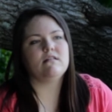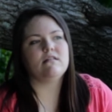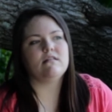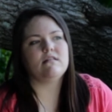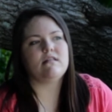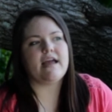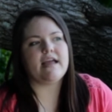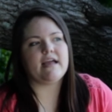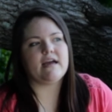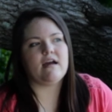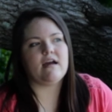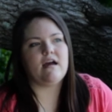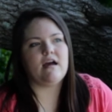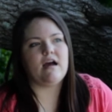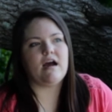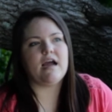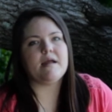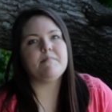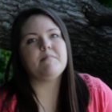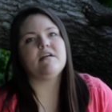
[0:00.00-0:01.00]
like
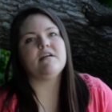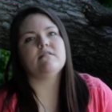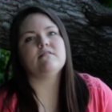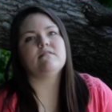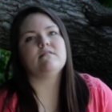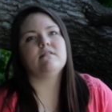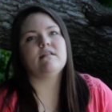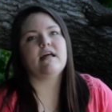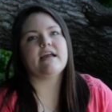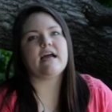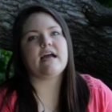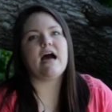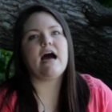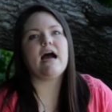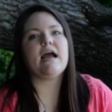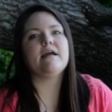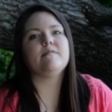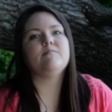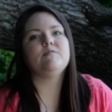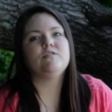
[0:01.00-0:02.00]
I'm
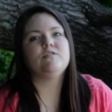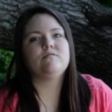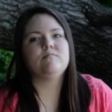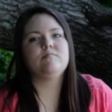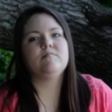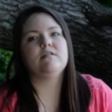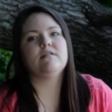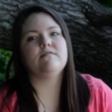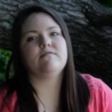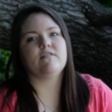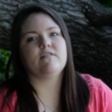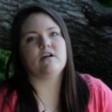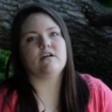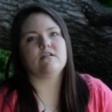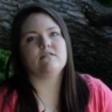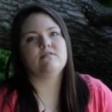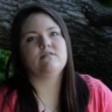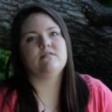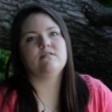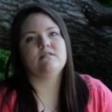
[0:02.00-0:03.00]
the
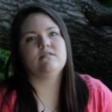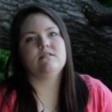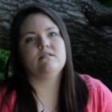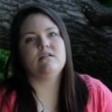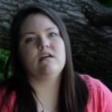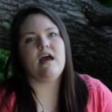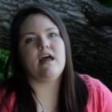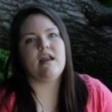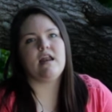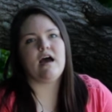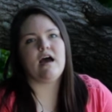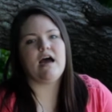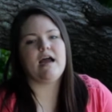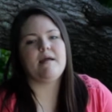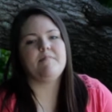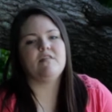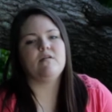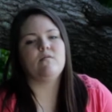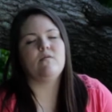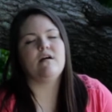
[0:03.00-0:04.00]
first, and
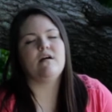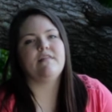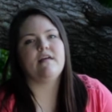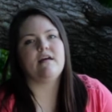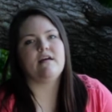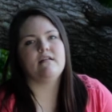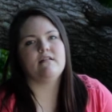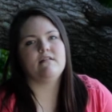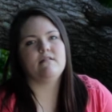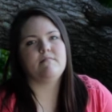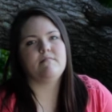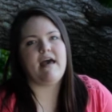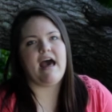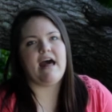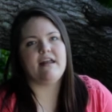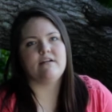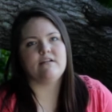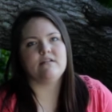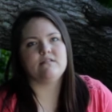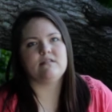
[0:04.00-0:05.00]
I'm the one that
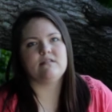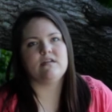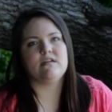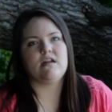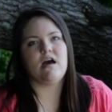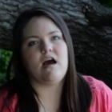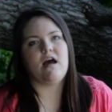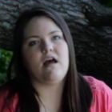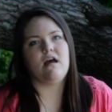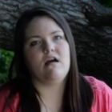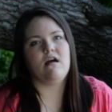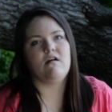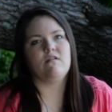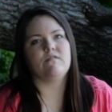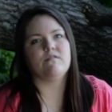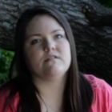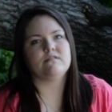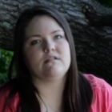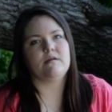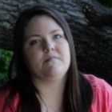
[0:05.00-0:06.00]
matters and not
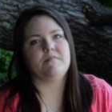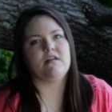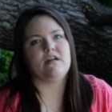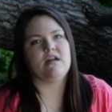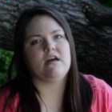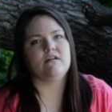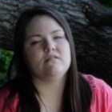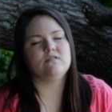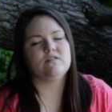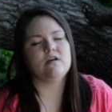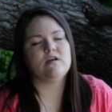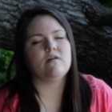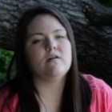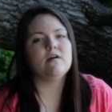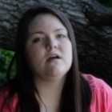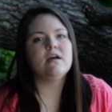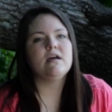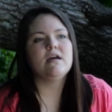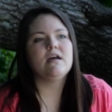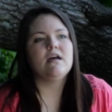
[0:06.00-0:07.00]
over something else. So
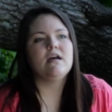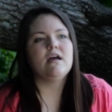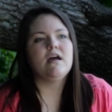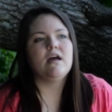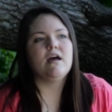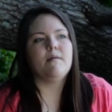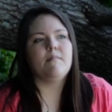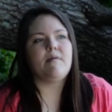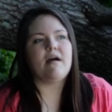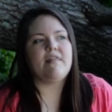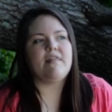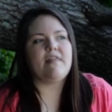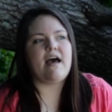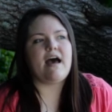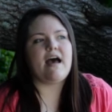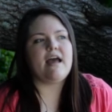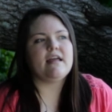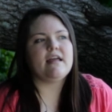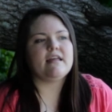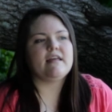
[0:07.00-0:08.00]
by
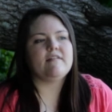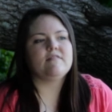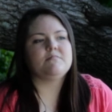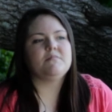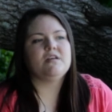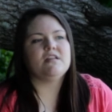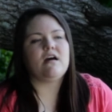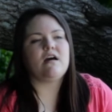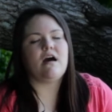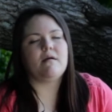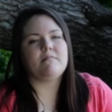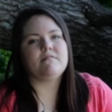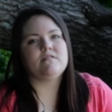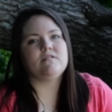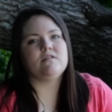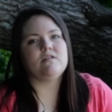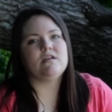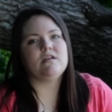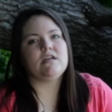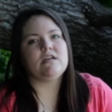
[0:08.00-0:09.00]
that, it gives me the
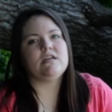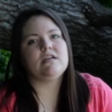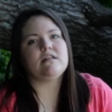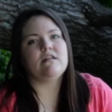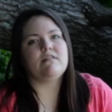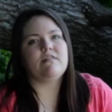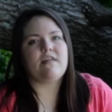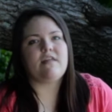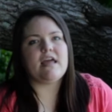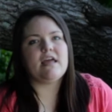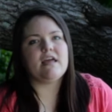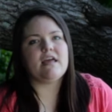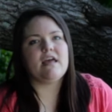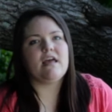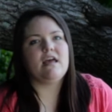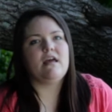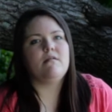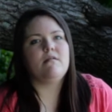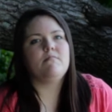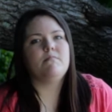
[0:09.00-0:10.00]
opportunity to thank
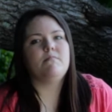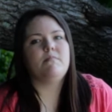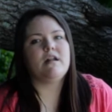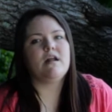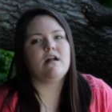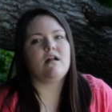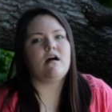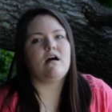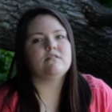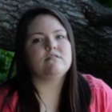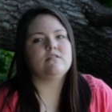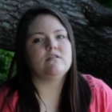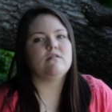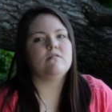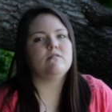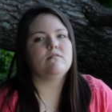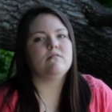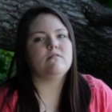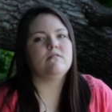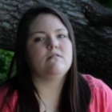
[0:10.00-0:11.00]
him, but it
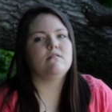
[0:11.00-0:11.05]
also